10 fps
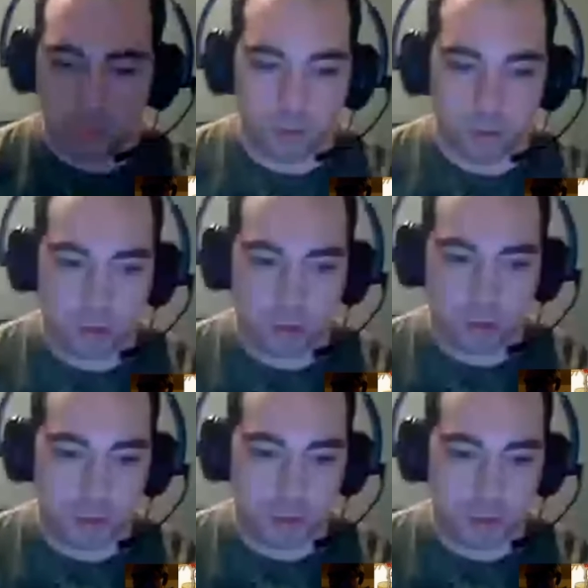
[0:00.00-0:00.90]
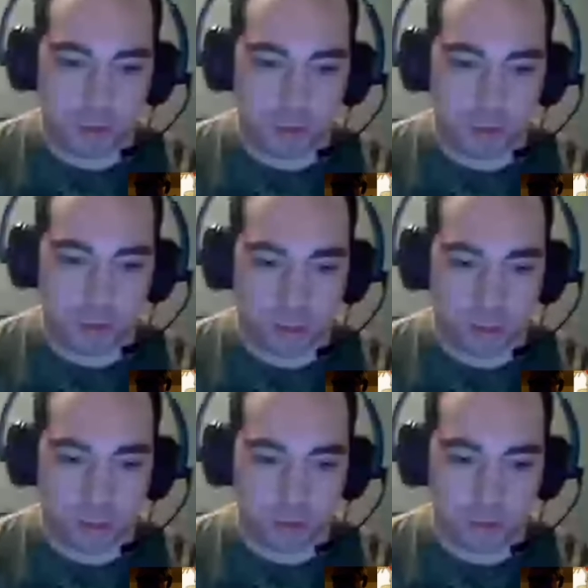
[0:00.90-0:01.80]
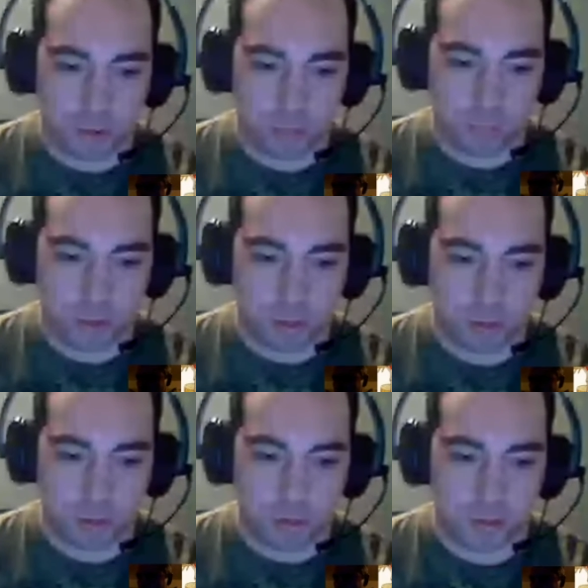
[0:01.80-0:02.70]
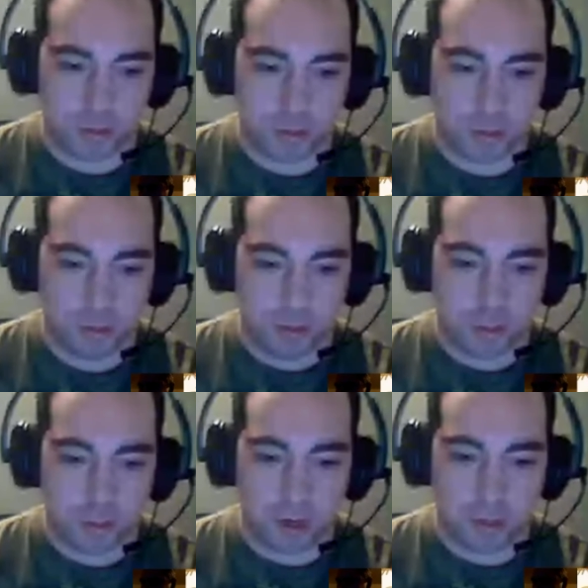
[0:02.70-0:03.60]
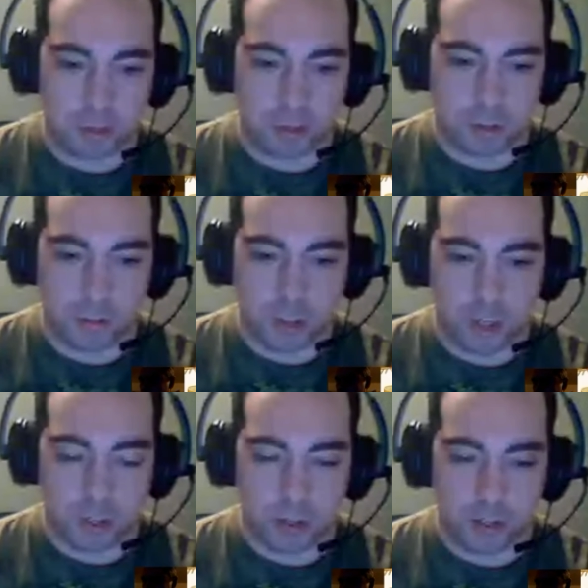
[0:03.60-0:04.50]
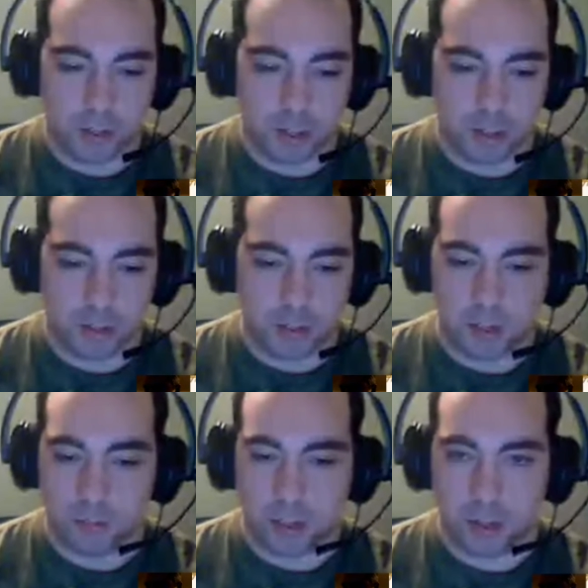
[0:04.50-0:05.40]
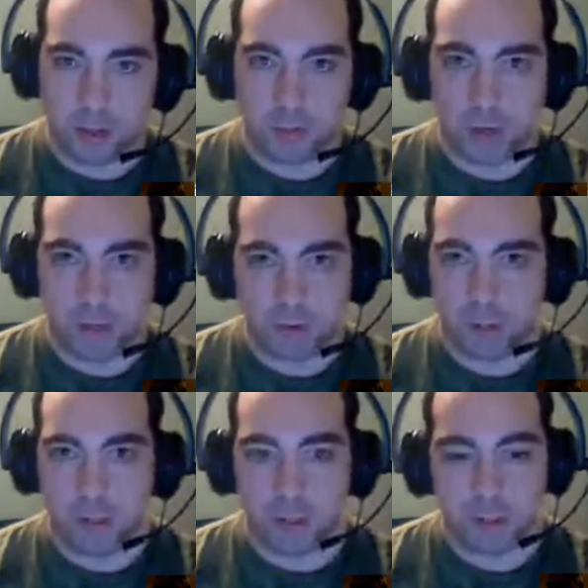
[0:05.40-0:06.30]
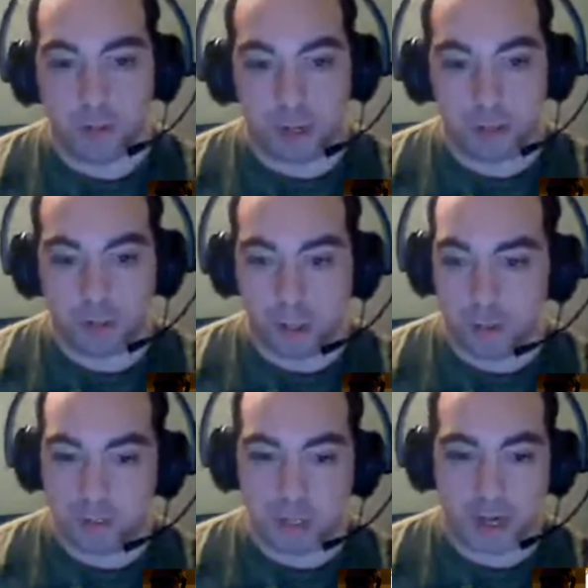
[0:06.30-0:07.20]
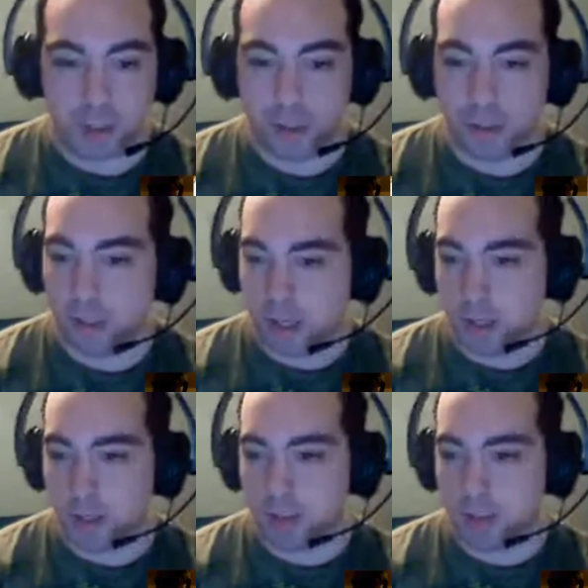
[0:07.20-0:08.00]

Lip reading: rolled an 8, and with this character being damn near in critical condition, that does actually hit.